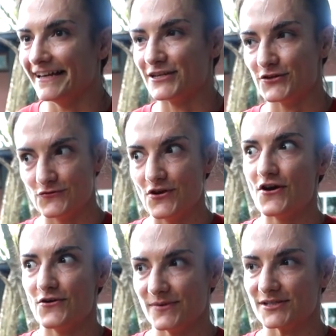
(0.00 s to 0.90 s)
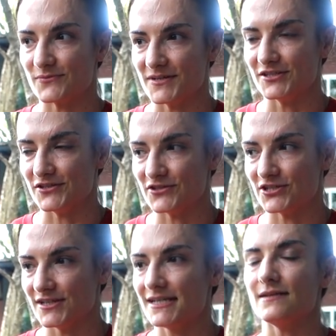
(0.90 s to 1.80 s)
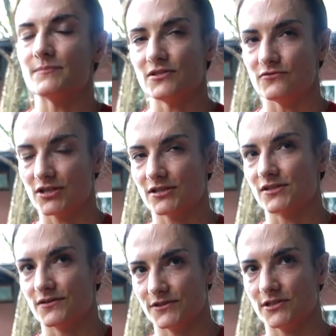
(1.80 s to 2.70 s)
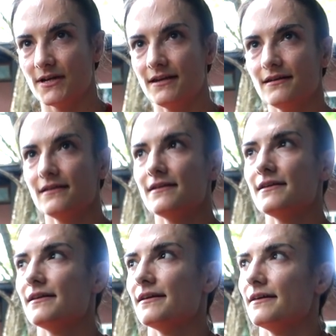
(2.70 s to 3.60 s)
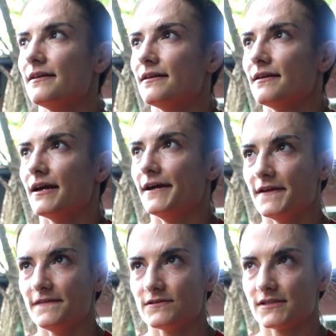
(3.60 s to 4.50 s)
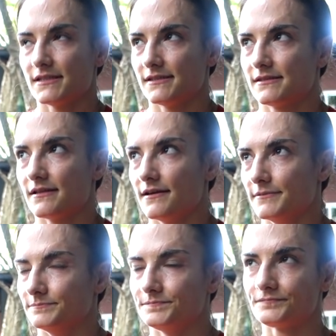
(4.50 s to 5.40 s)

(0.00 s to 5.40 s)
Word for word: like you know which ones you should eat, but you just don't do it. And then there's this um,